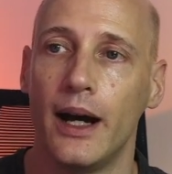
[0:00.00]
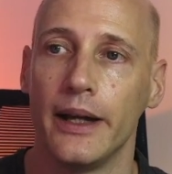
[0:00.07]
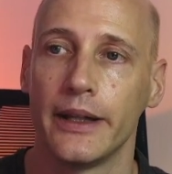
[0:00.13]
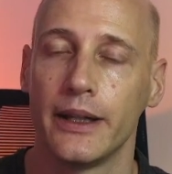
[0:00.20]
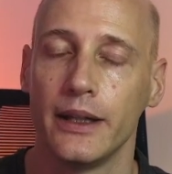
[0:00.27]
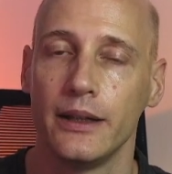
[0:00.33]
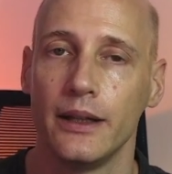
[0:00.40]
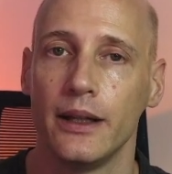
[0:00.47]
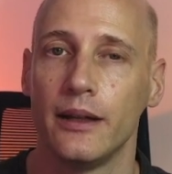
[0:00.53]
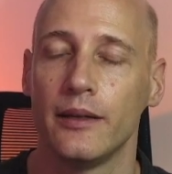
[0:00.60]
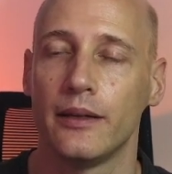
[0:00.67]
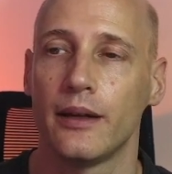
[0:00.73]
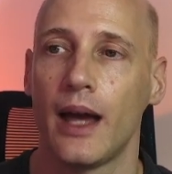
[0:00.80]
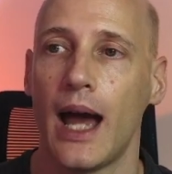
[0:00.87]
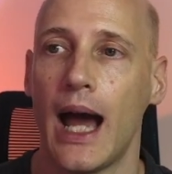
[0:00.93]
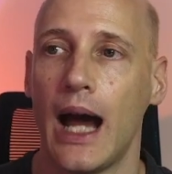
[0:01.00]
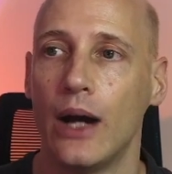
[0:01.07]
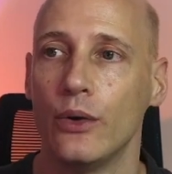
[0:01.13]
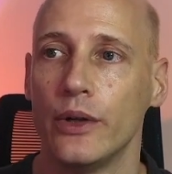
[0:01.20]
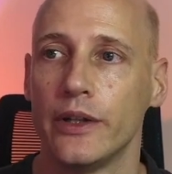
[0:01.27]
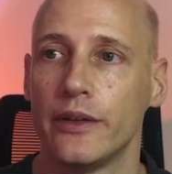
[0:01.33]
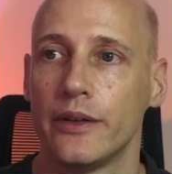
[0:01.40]
Icon is
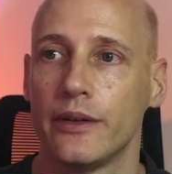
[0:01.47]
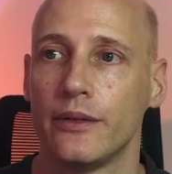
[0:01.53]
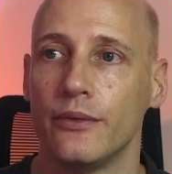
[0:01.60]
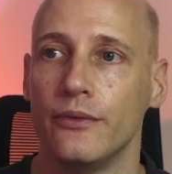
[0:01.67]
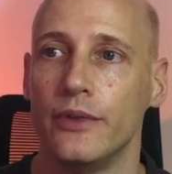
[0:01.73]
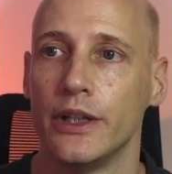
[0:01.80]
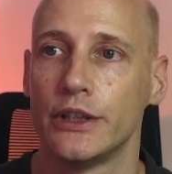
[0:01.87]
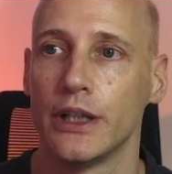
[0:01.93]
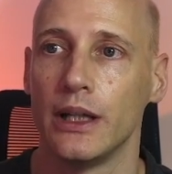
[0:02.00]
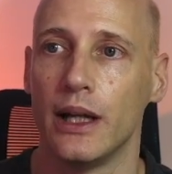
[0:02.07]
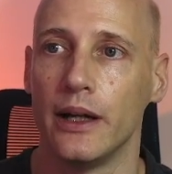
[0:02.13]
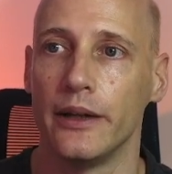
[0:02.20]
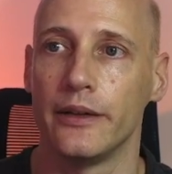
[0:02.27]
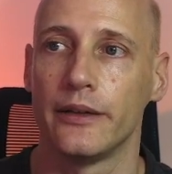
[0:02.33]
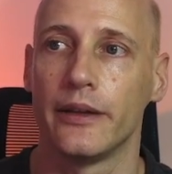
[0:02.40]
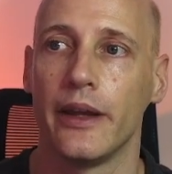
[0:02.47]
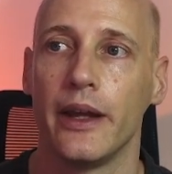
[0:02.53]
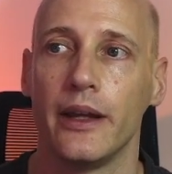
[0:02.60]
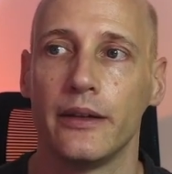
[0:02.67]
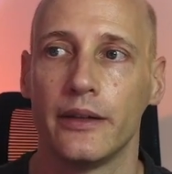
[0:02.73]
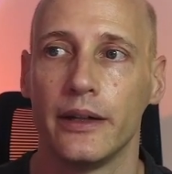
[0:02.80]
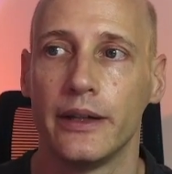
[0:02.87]
how it's
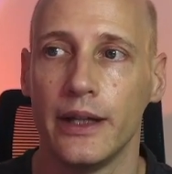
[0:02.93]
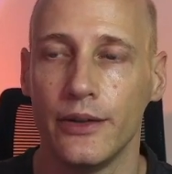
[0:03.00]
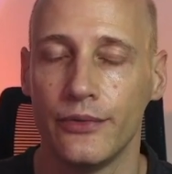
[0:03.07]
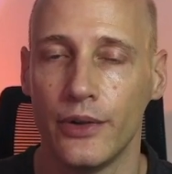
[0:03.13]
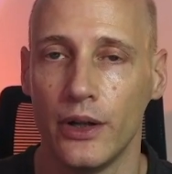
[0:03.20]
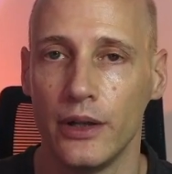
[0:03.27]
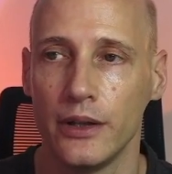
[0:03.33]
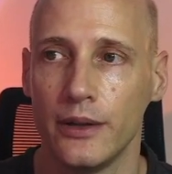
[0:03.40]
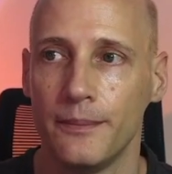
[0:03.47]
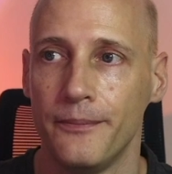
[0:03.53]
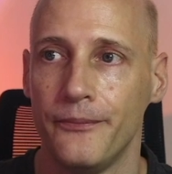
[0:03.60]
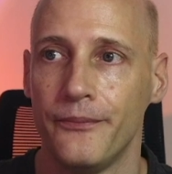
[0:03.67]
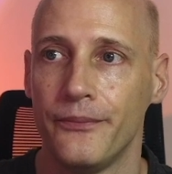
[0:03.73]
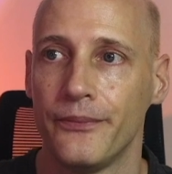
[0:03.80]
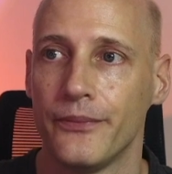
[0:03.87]
visualized. There is a default,